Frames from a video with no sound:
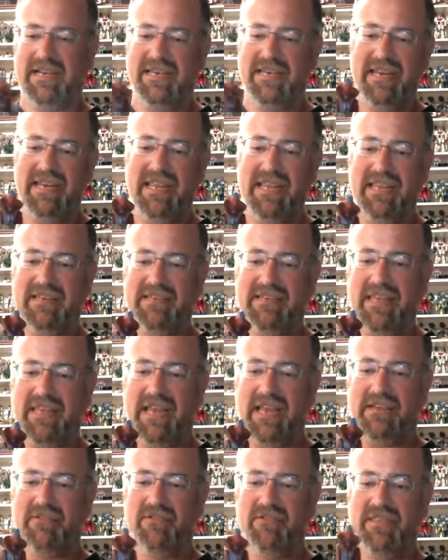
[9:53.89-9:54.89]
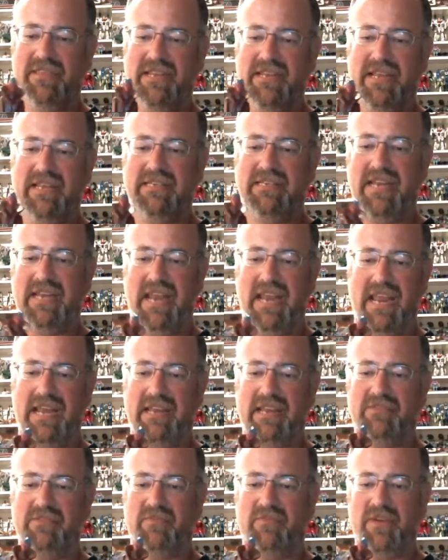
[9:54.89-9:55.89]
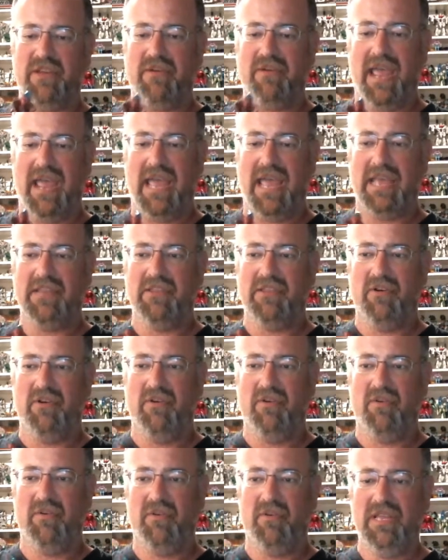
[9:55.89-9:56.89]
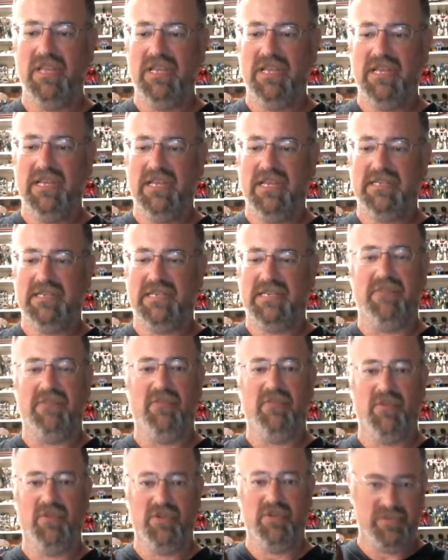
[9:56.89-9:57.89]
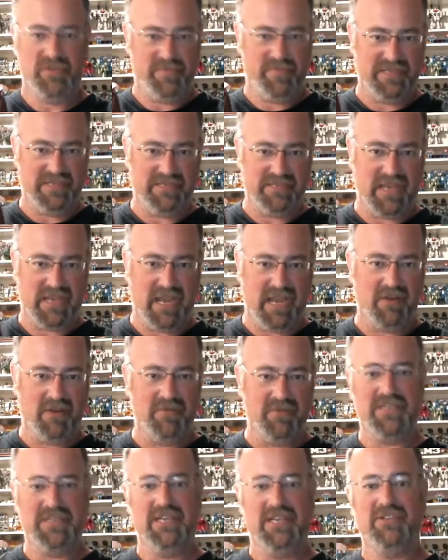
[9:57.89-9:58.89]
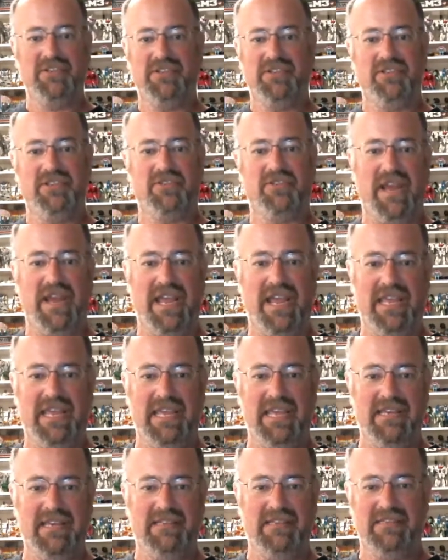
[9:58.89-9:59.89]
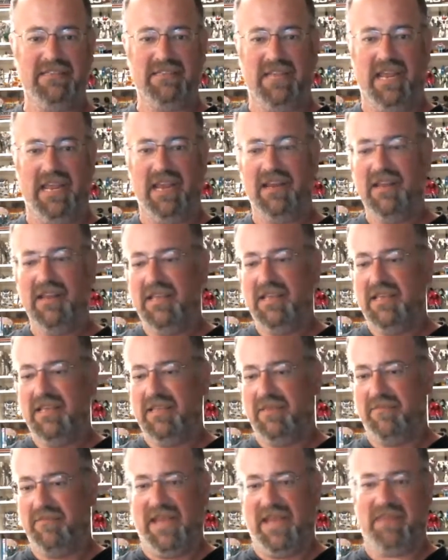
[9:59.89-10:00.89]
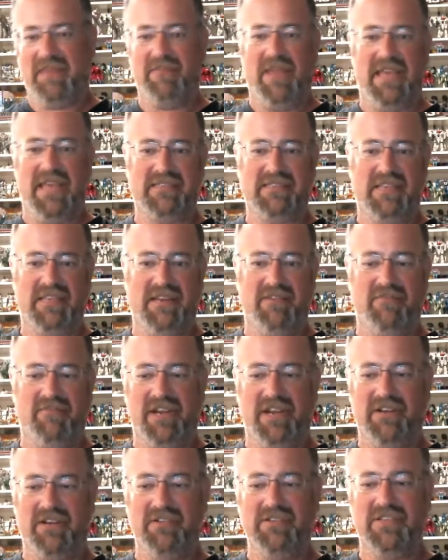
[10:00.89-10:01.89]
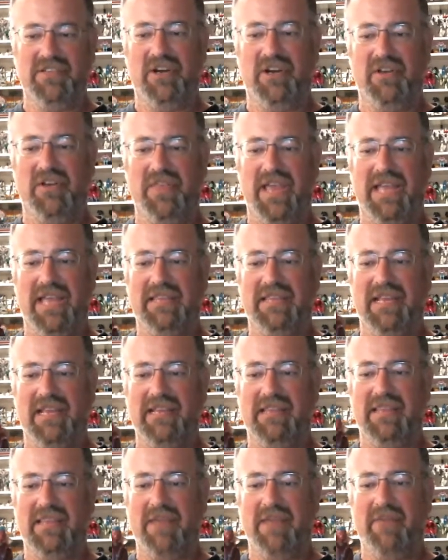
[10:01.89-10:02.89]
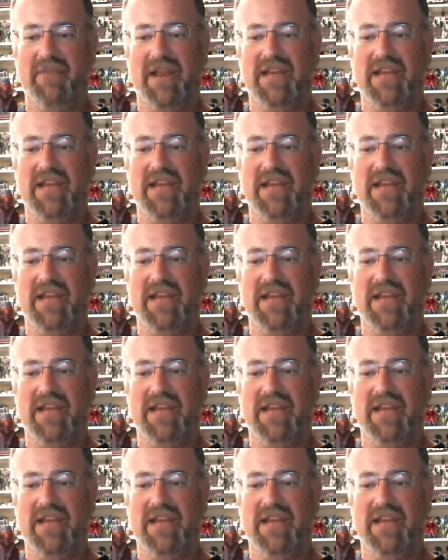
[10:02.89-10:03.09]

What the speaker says: neat that during the 1980s, when you had the whole devil worshiping scare with Dungeons and Dragons and the backmasking of records and all that, that they would